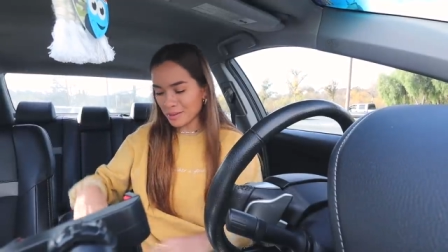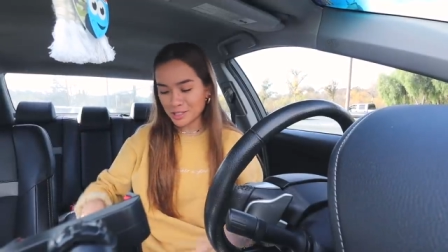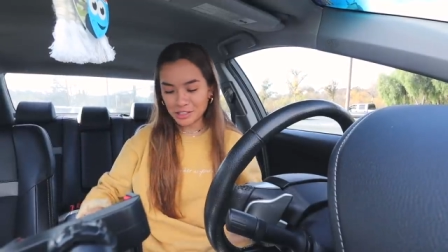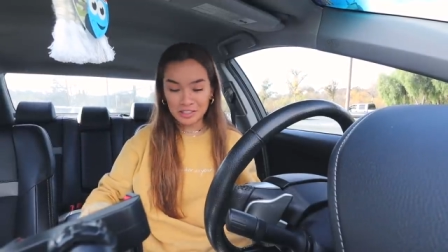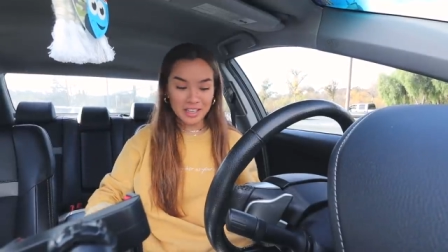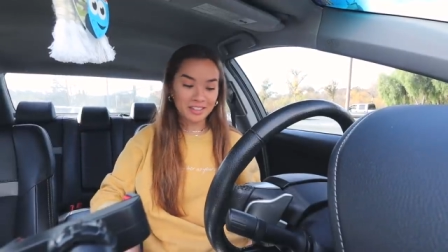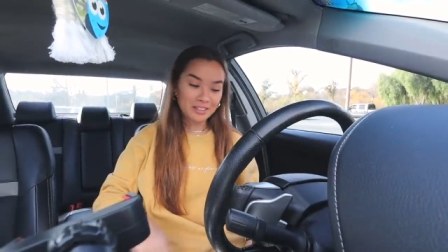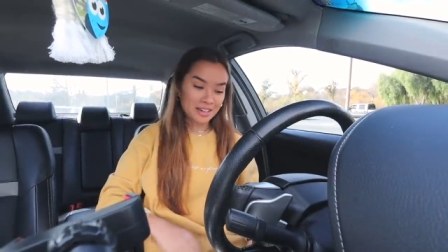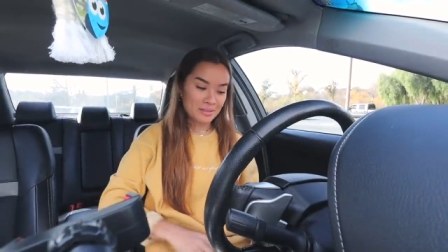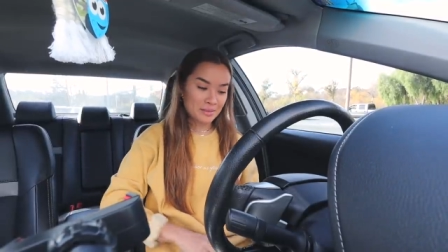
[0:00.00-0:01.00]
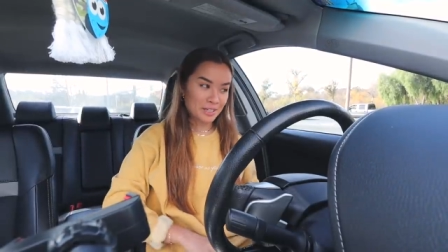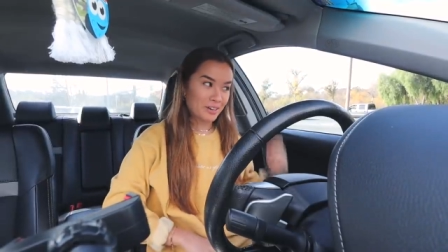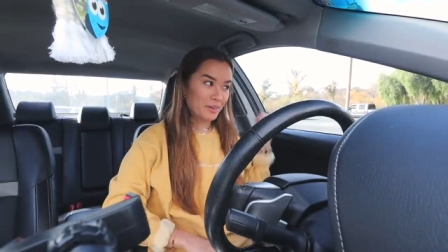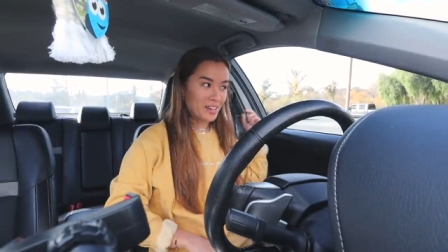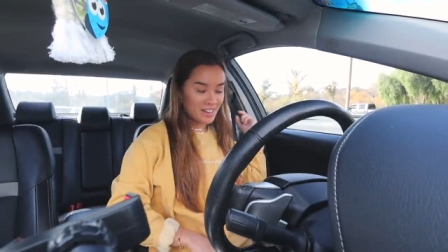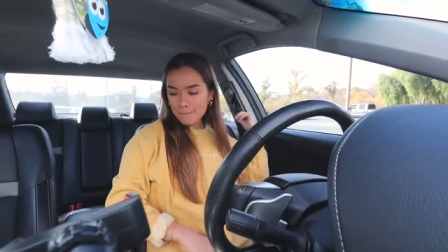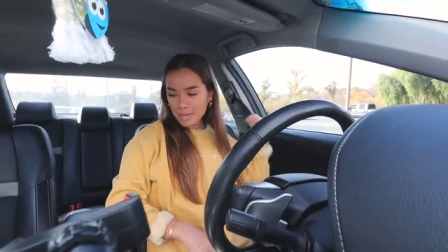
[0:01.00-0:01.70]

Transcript: I was just like, okay, I'm gonna go in.